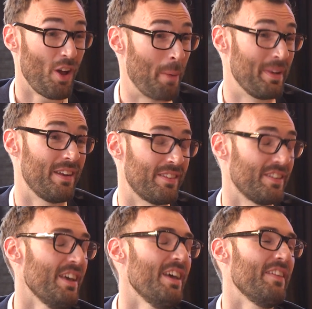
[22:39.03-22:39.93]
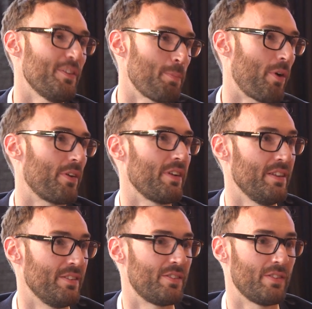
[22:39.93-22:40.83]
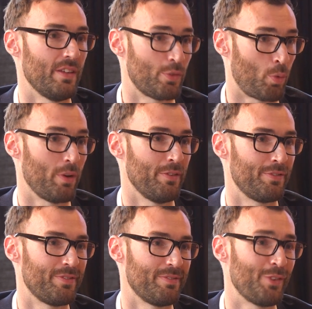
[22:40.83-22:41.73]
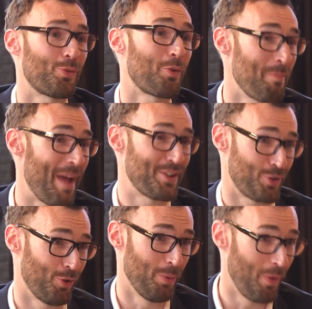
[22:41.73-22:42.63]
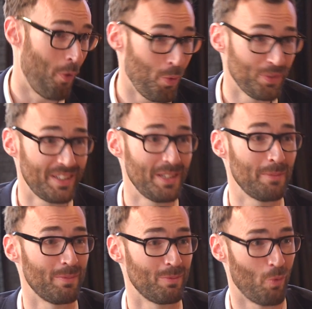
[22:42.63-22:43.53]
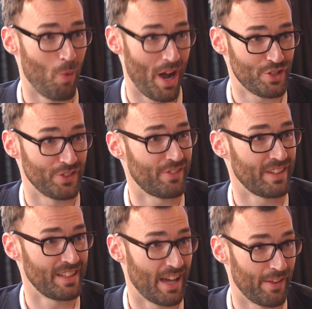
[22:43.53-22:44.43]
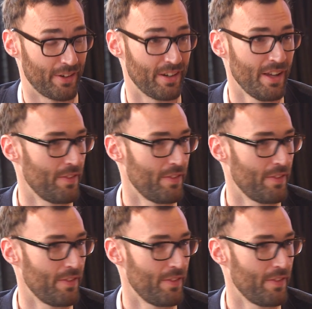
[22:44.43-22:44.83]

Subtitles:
I mean, this part is sort of magical when the whole team watches together.